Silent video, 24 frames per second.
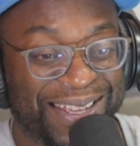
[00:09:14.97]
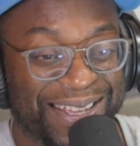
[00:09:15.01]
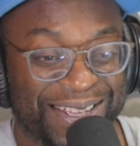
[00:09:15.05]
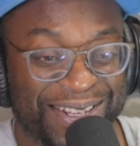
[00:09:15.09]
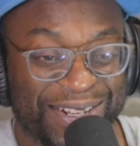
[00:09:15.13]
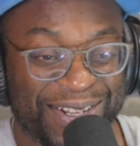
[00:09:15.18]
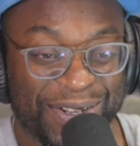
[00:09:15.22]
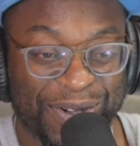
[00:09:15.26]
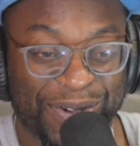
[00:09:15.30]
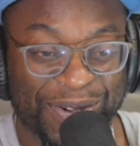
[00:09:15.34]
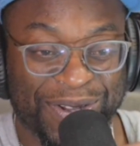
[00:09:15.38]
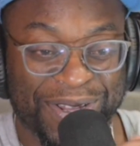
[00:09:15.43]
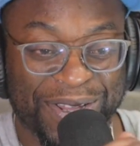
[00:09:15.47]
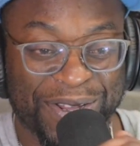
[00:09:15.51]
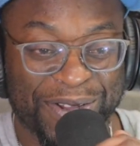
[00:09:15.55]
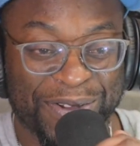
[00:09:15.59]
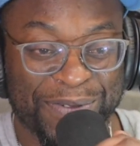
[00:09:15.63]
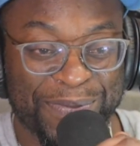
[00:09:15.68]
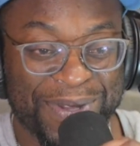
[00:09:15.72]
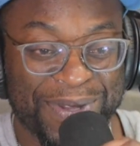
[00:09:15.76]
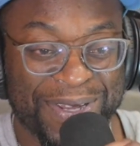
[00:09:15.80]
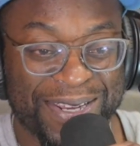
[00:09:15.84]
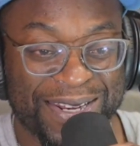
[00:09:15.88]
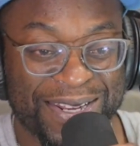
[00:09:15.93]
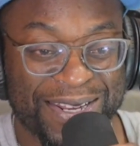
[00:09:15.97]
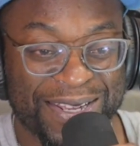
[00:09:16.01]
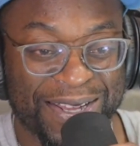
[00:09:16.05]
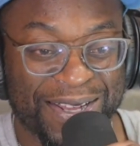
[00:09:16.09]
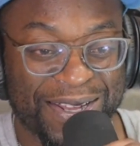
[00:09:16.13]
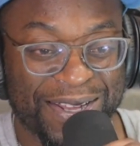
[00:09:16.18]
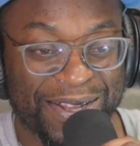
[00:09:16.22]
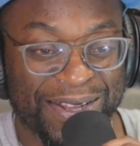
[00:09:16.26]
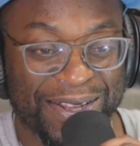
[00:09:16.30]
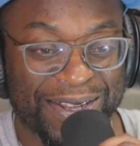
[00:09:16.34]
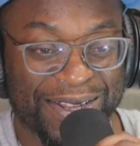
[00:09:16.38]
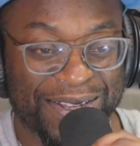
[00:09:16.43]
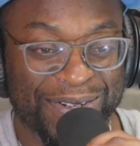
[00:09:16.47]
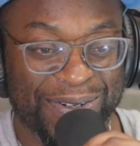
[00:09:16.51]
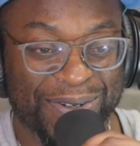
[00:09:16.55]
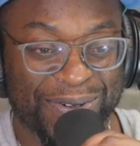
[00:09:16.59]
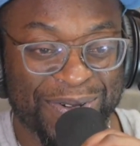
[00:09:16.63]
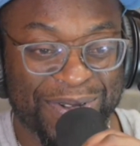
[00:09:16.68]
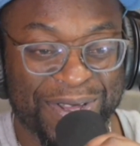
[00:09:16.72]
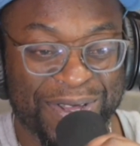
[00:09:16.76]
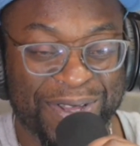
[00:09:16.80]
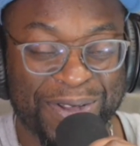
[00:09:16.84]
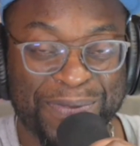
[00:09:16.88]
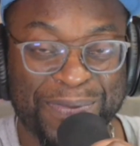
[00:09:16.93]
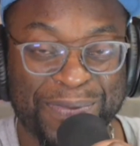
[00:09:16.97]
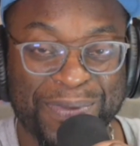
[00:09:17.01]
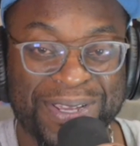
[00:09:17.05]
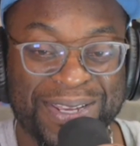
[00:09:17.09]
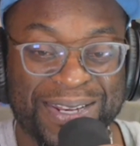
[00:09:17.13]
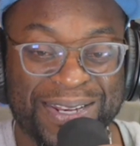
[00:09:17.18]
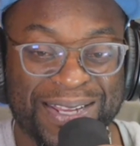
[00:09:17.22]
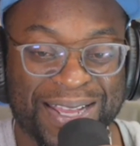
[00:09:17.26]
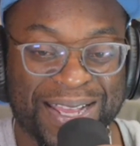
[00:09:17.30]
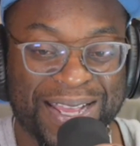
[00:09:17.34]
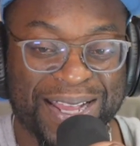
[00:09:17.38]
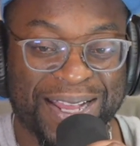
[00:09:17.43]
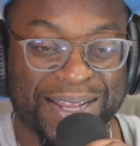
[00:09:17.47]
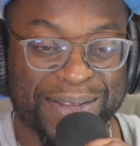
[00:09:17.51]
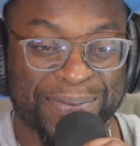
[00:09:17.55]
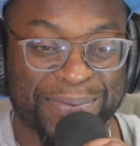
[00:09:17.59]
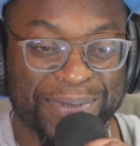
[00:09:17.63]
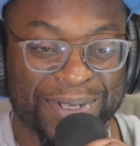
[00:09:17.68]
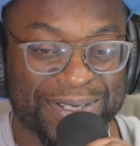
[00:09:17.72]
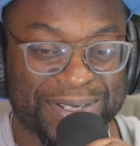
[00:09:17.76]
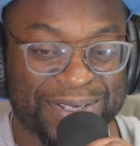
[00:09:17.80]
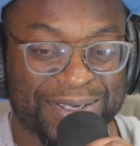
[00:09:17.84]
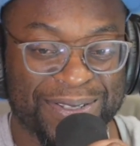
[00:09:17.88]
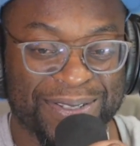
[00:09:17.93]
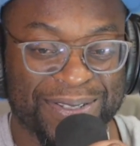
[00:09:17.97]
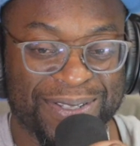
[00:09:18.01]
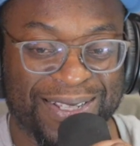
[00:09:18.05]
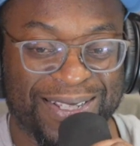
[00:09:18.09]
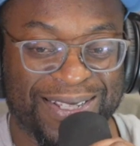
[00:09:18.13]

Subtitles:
Don't kill me in the comments.